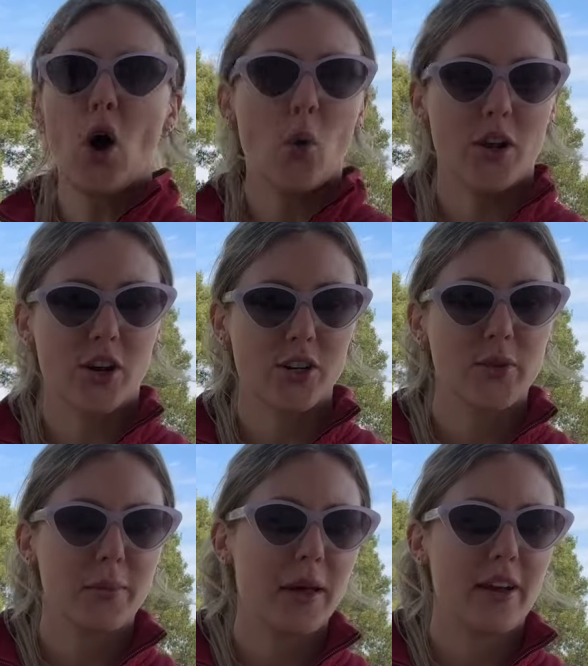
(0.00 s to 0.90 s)
We're not going to
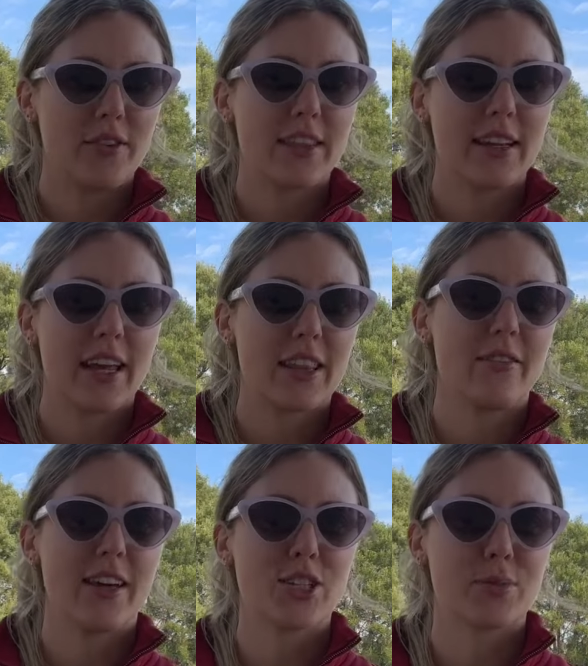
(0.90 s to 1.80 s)
rip everything out of the
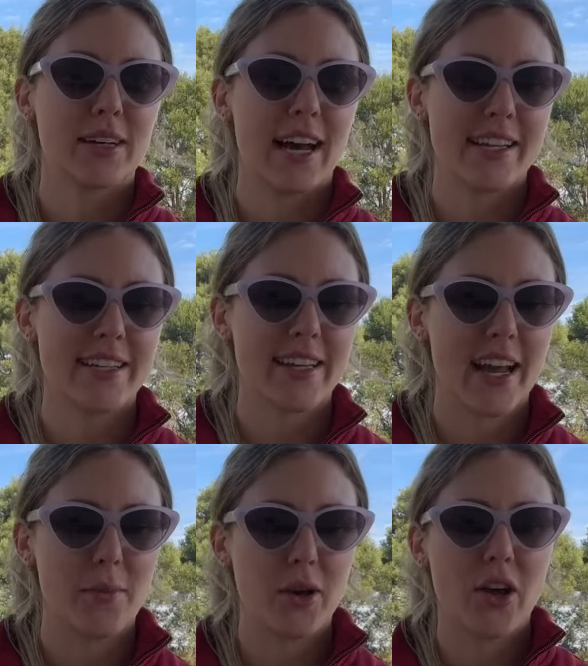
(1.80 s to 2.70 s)
vegetable garden
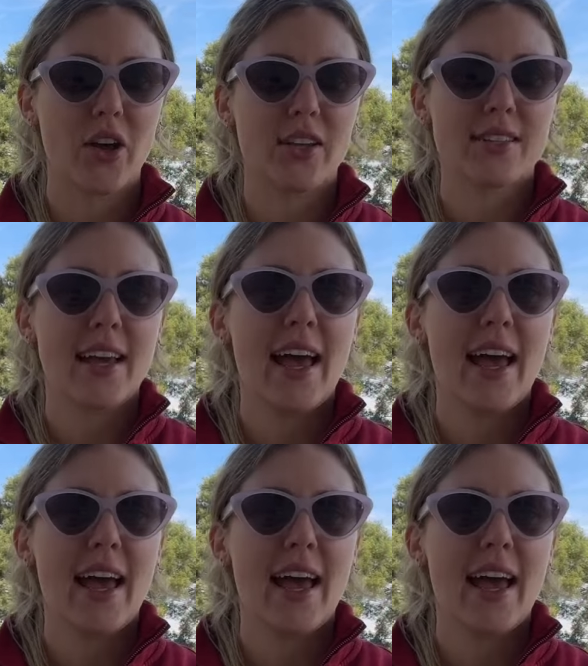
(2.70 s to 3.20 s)
today because